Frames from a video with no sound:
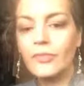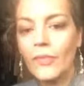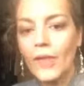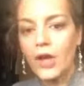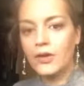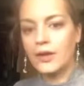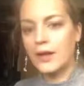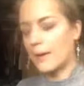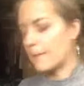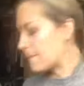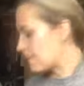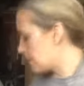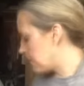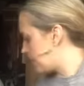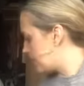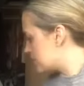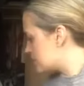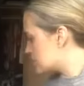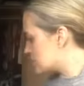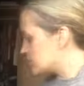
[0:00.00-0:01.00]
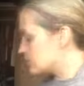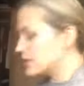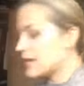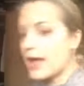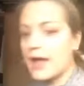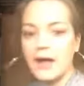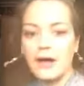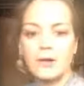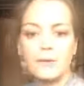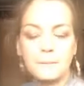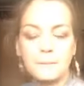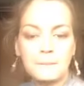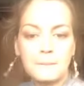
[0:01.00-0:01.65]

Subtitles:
Okay, so now,